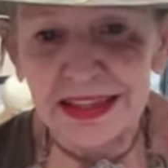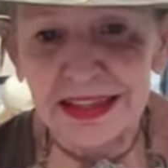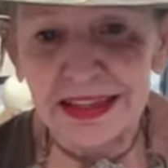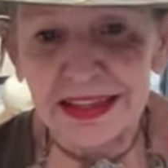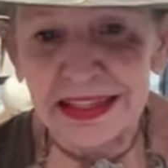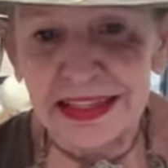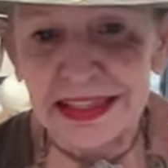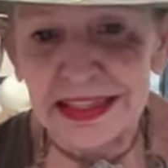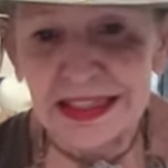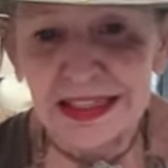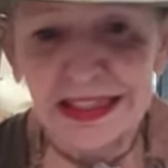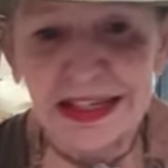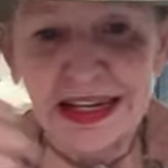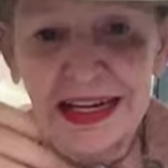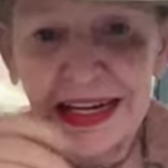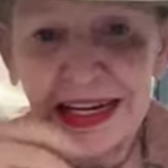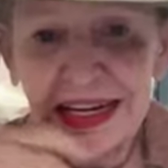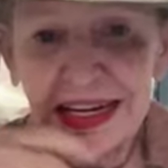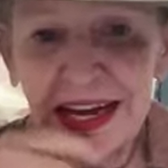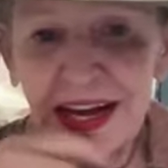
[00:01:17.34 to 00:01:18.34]
the
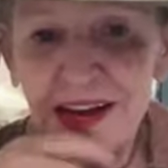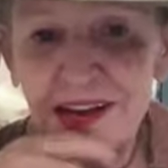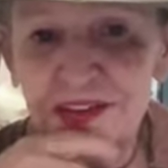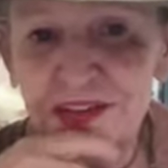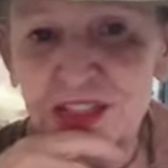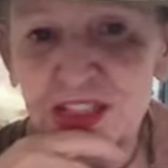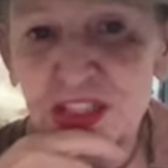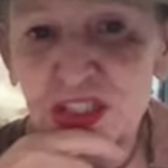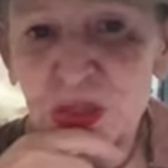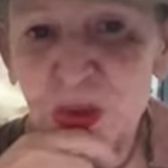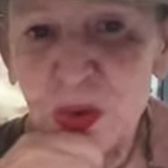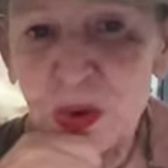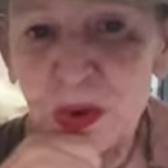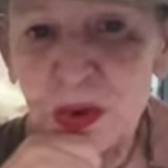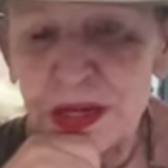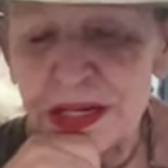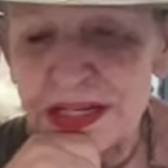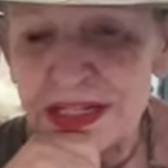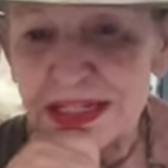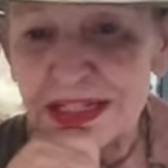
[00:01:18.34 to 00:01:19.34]
king of
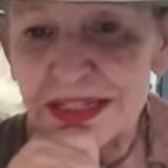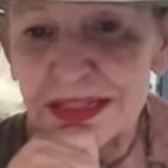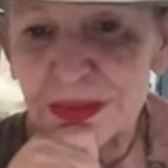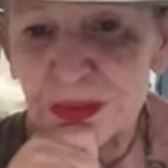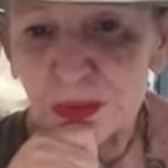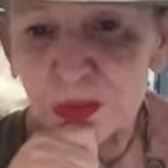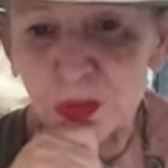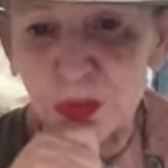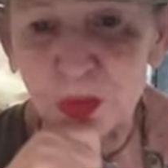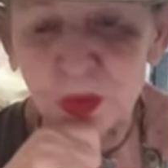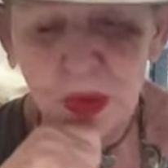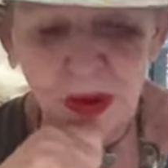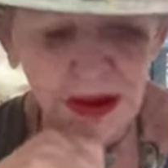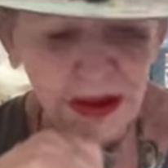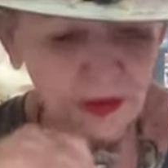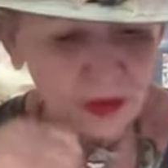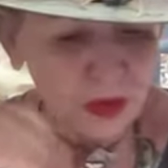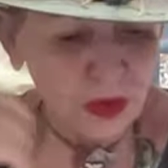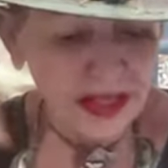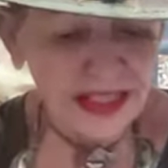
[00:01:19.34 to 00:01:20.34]
swords
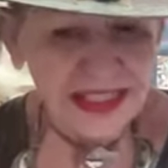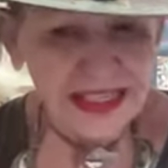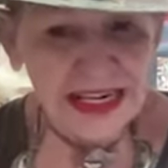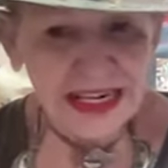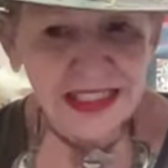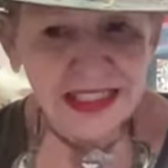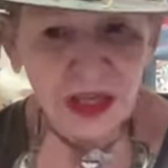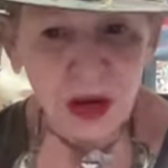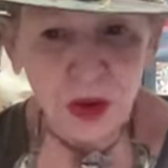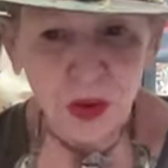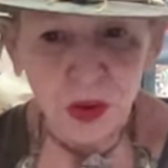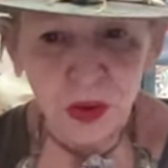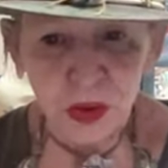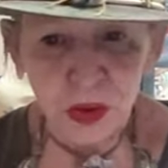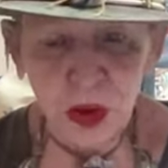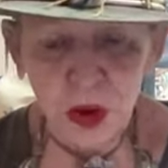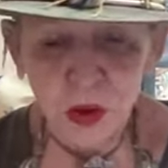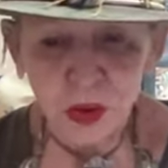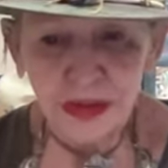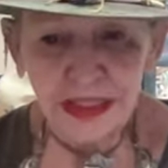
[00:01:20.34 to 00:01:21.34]
what he's
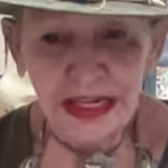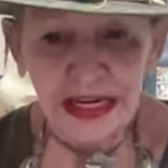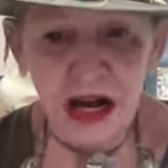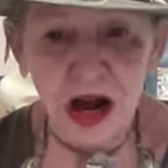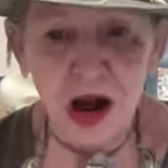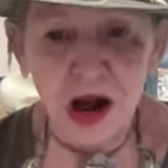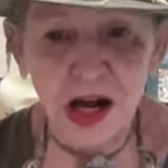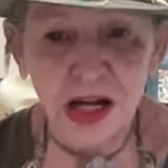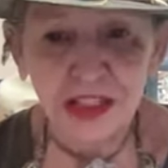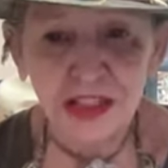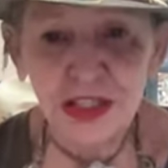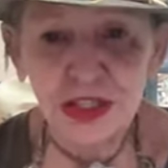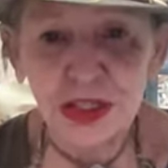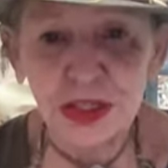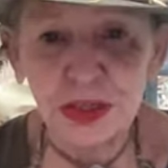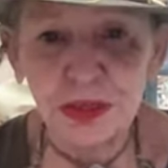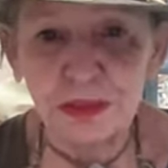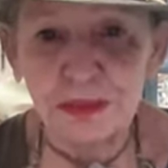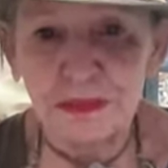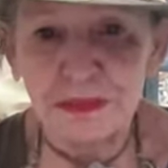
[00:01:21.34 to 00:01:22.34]
holding on
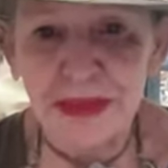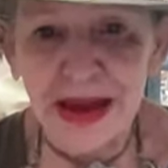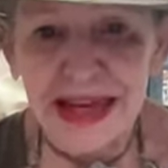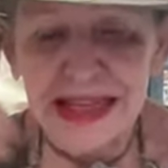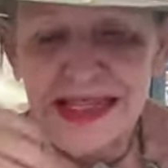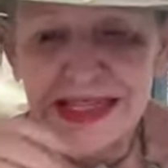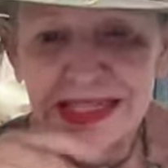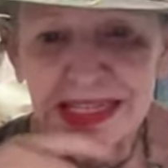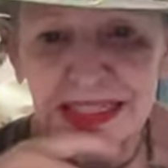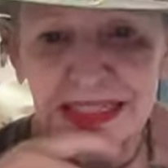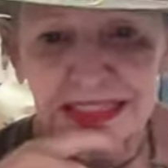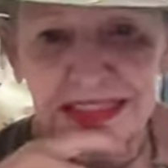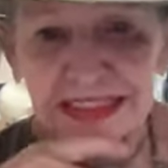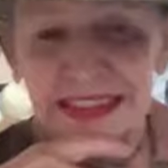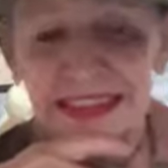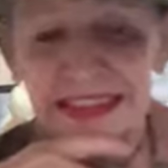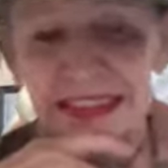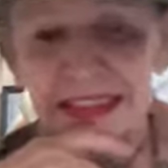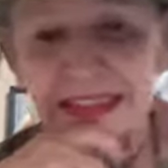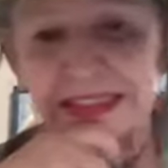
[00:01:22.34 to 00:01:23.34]
to
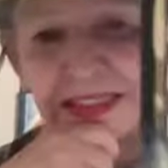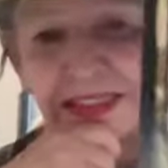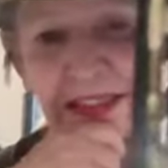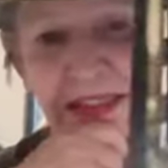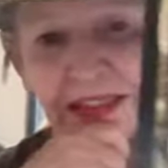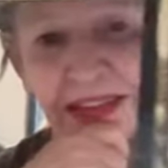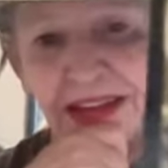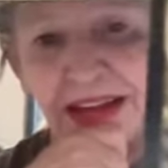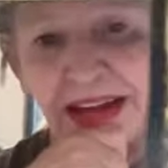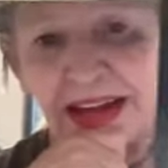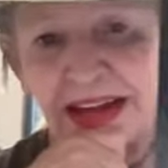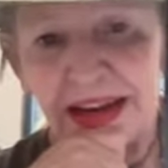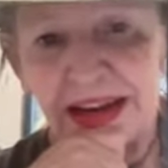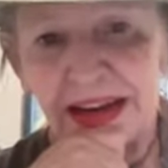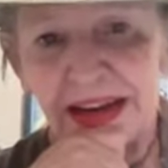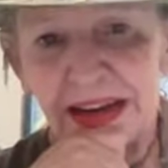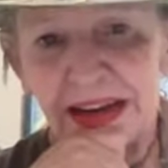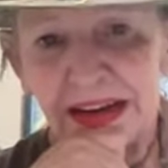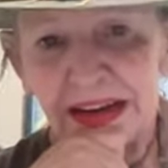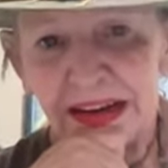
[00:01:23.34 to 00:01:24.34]
mentally,
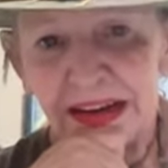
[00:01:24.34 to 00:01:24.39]
okay?